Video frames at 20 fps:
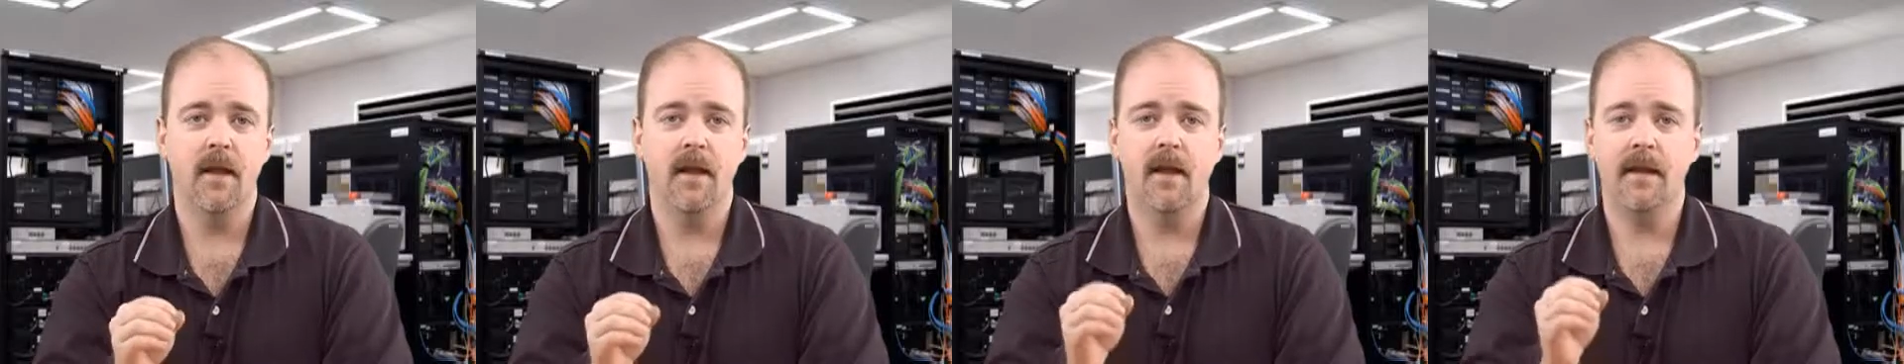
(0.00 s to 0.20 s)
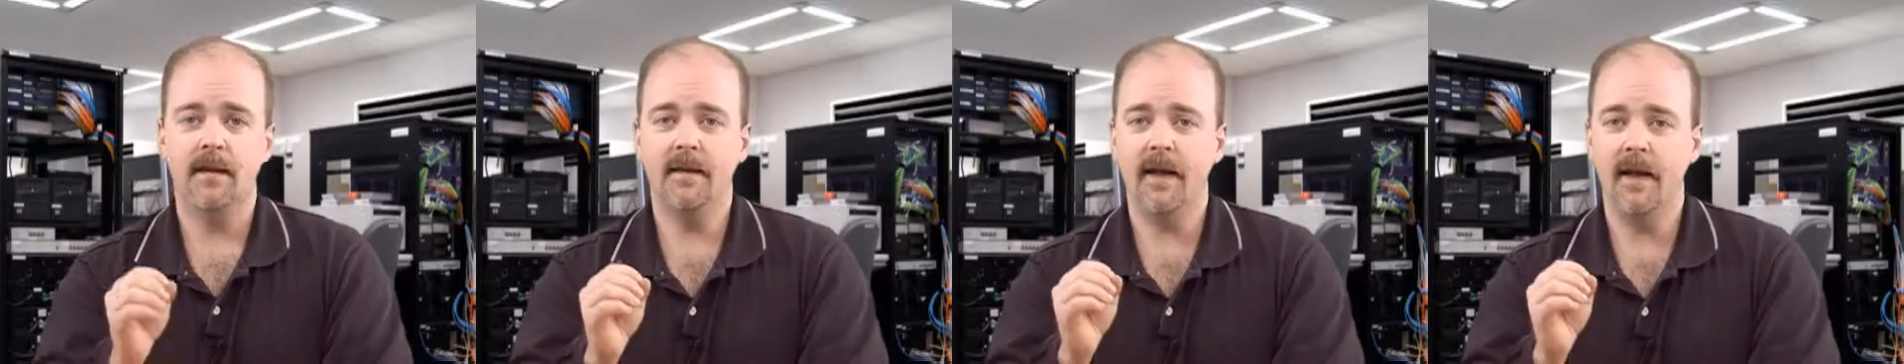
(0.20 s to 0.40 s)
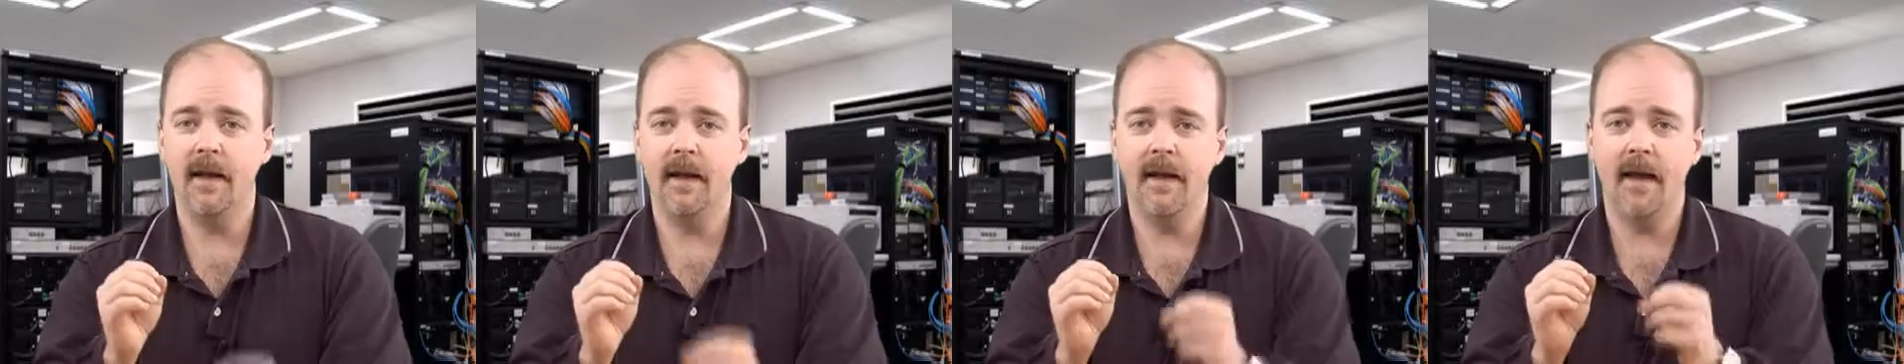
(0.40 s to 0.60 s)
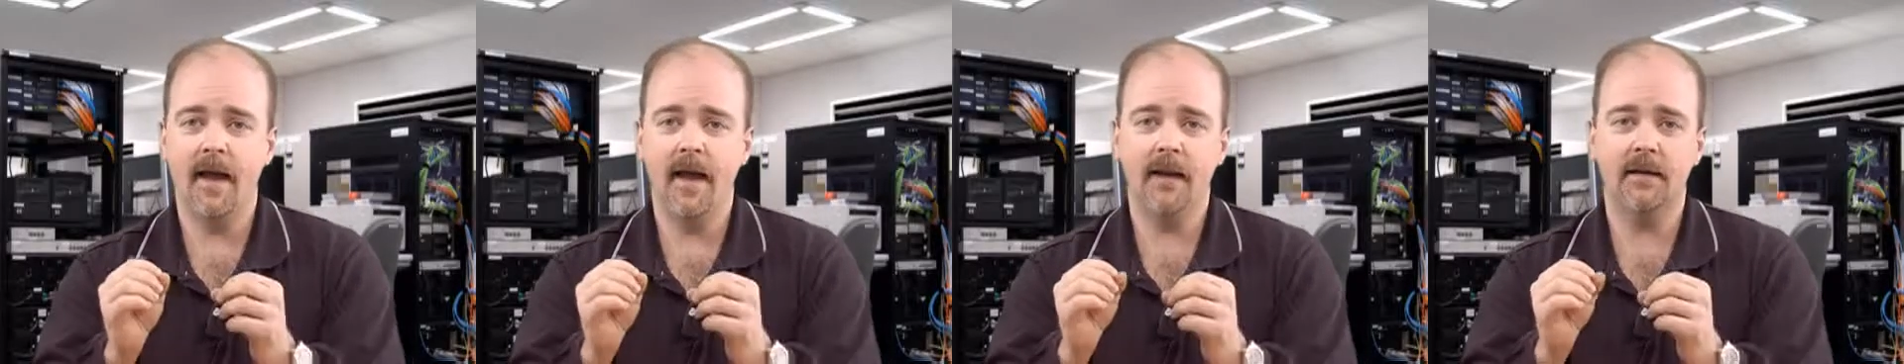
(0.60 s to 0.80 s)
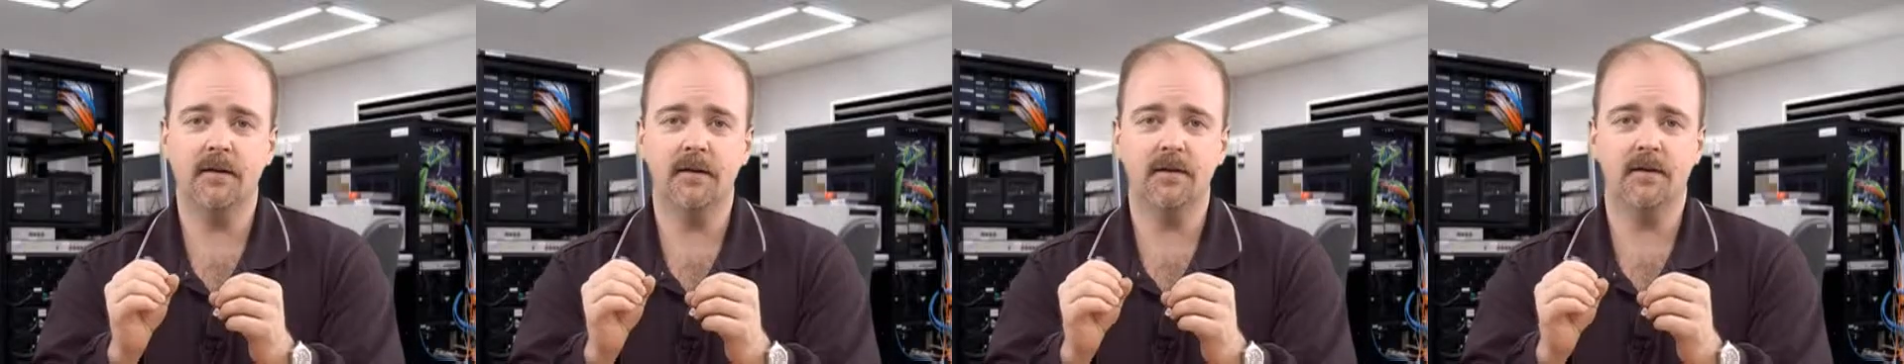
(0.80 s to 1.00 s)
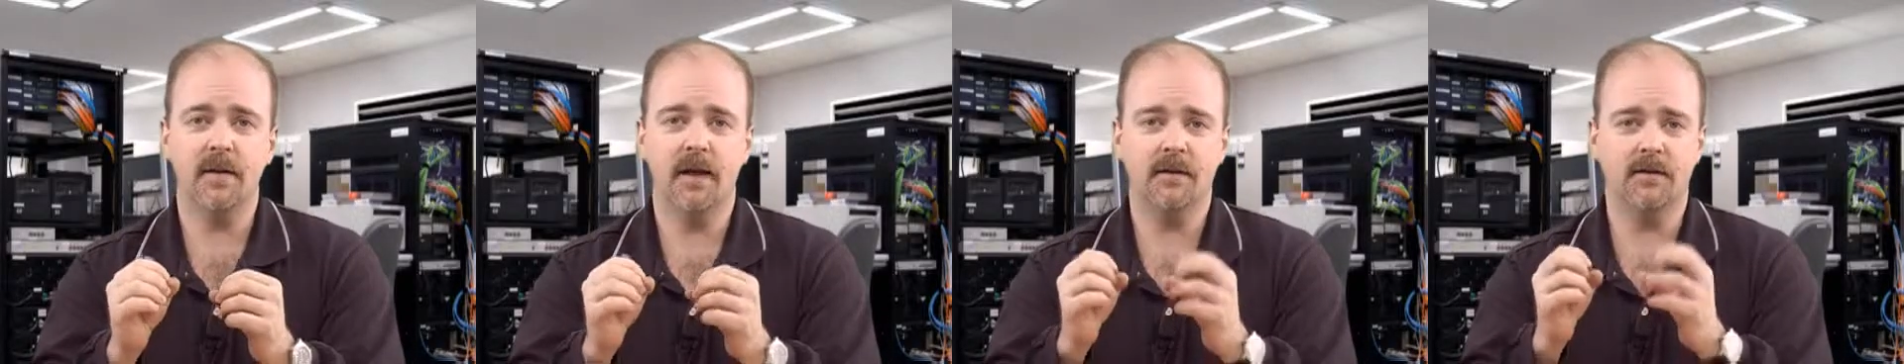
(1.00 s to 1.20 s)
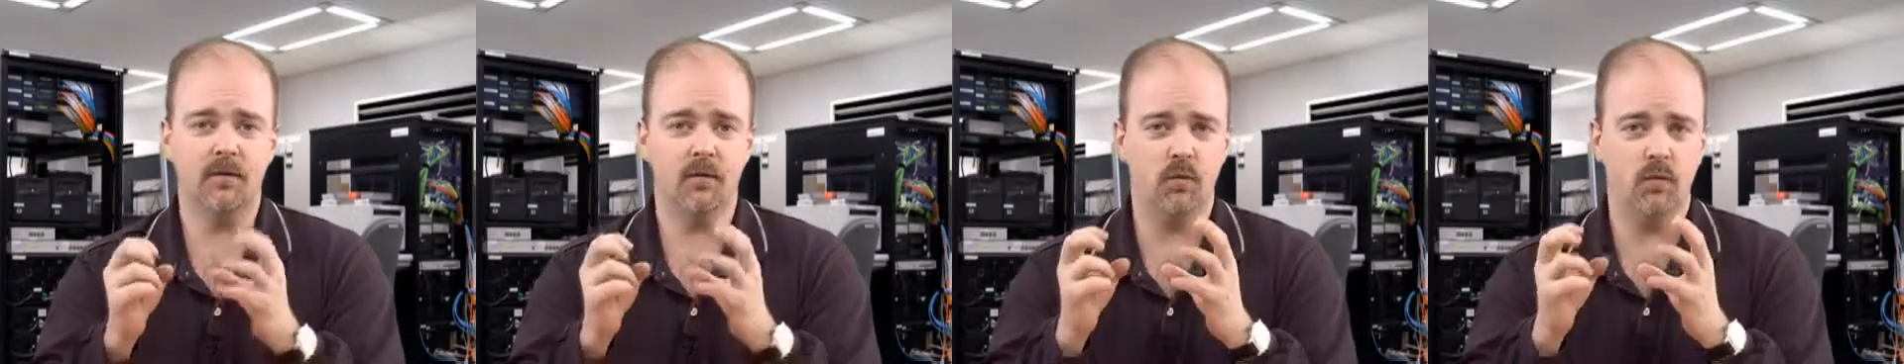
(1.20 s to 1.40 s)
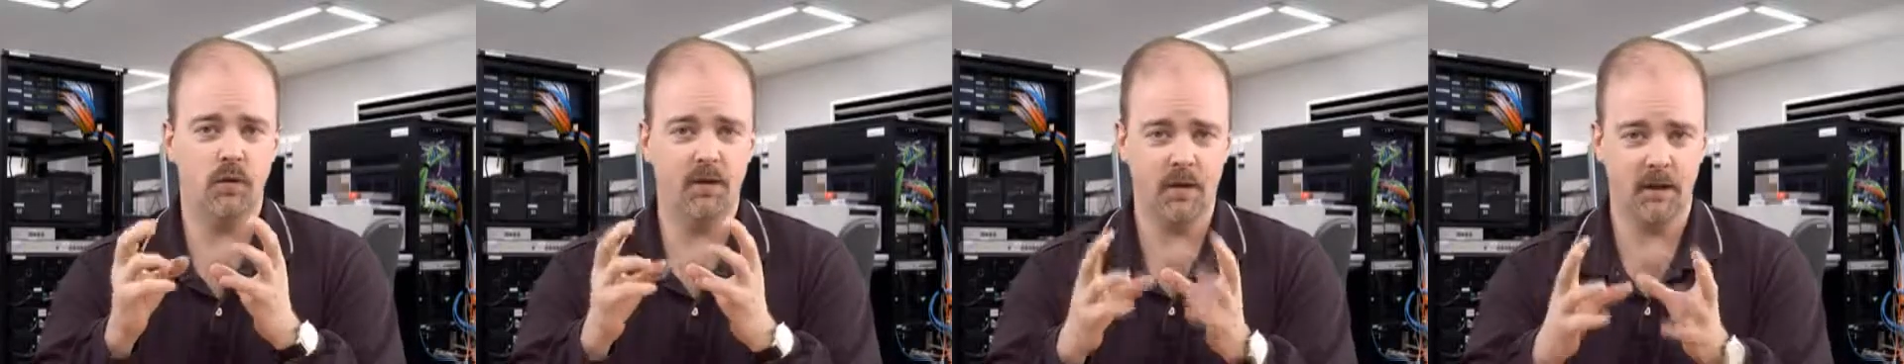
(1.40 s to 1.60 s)
In gaining access, that's
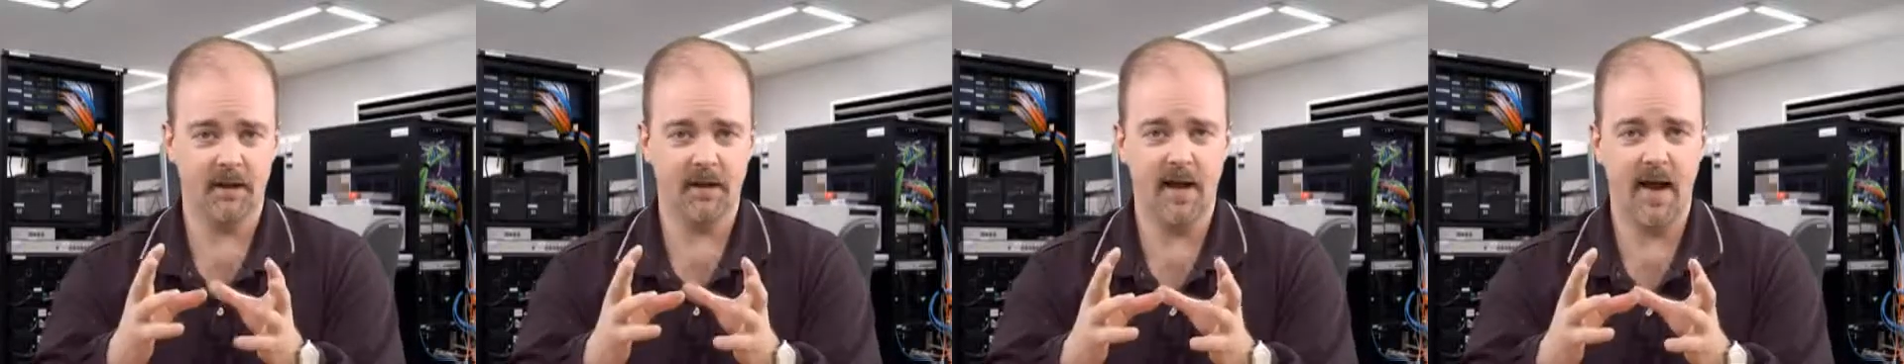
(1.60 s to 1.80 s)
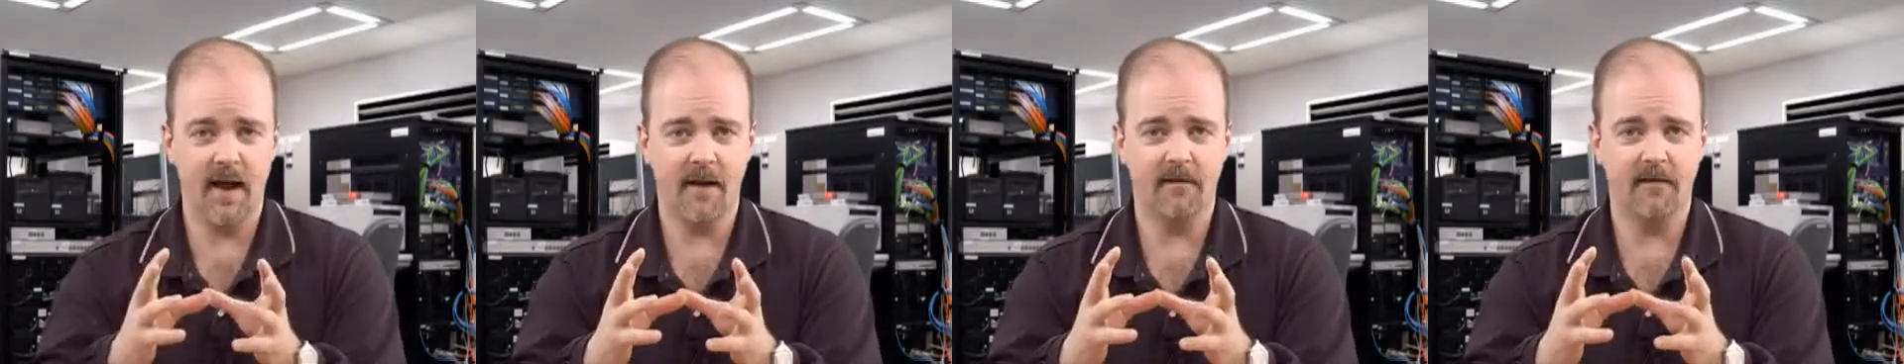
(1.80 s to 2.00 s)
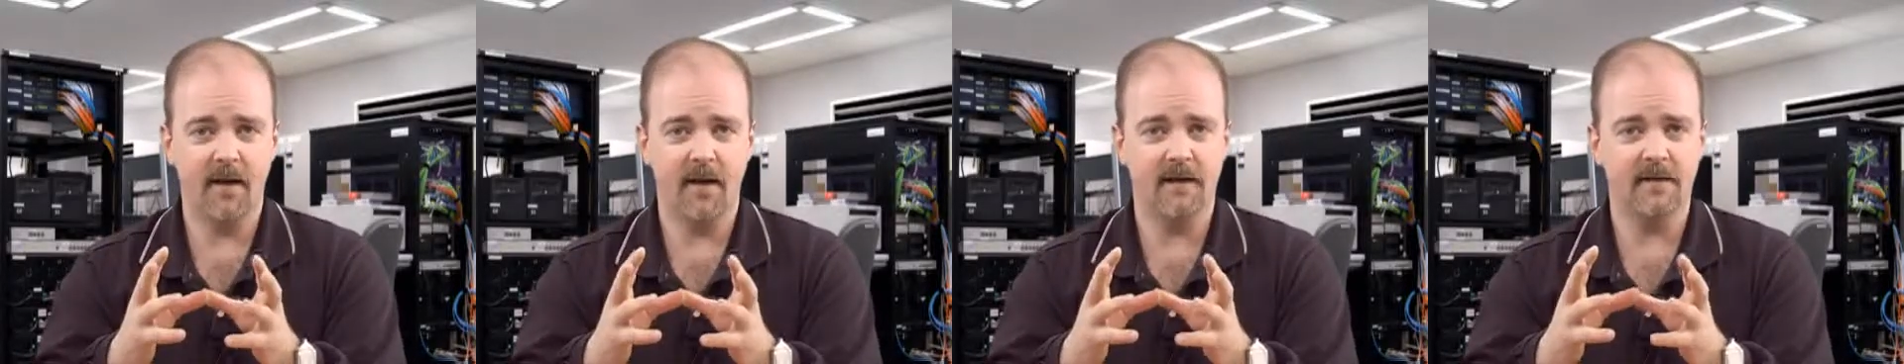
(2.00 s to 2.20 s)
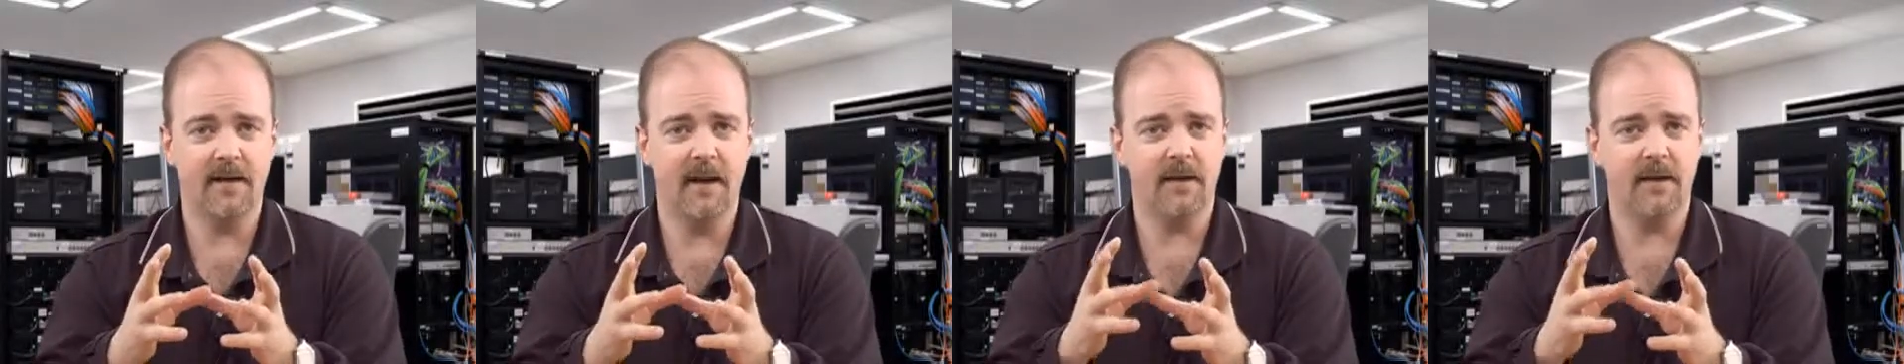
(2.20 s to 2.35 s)
the real attack phase.